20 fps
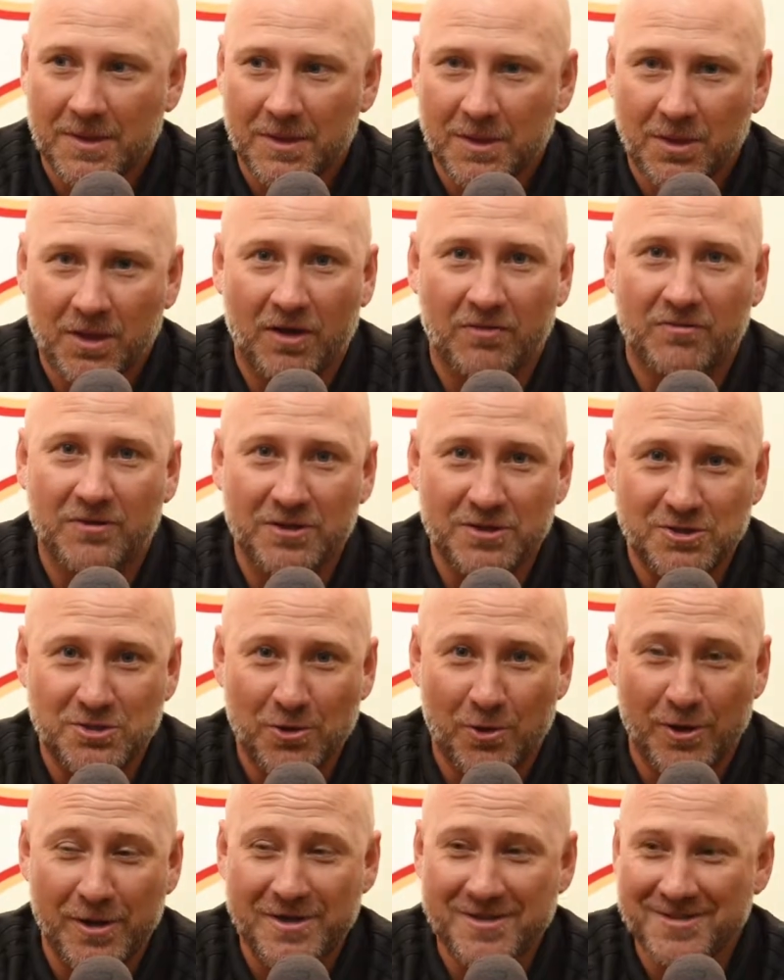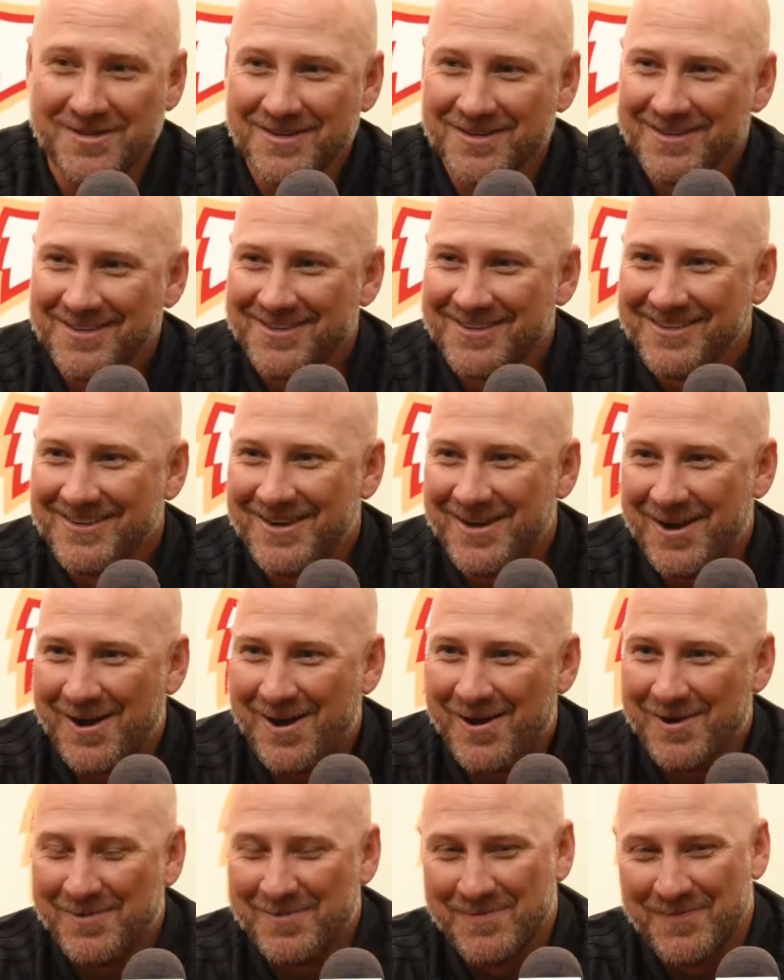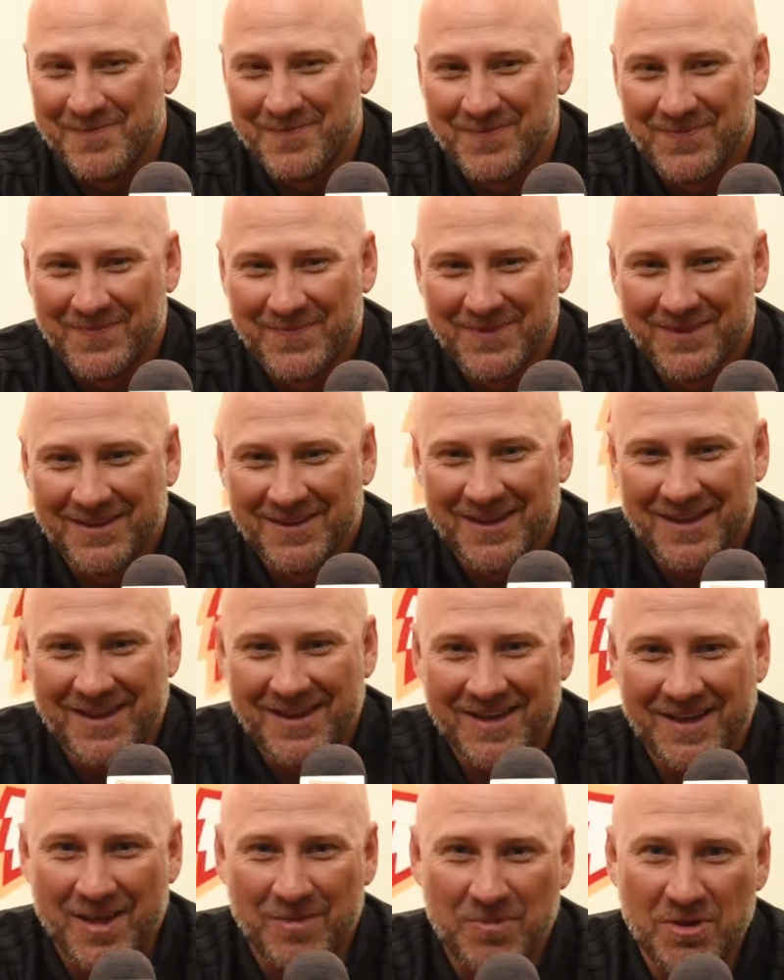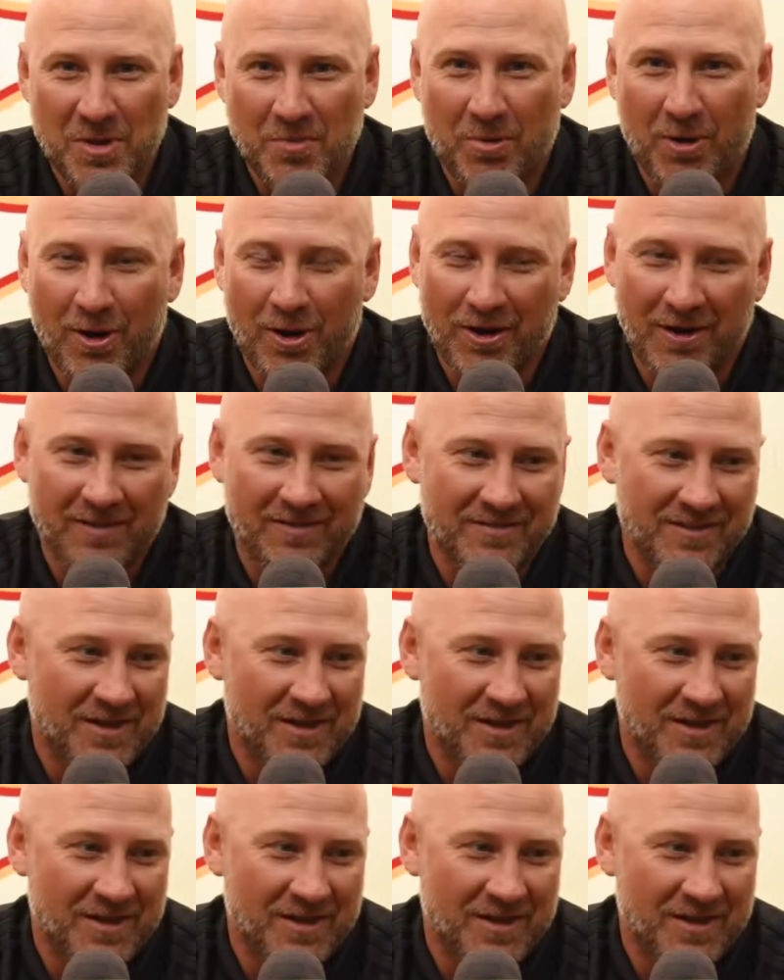love for you to join and be a part of it.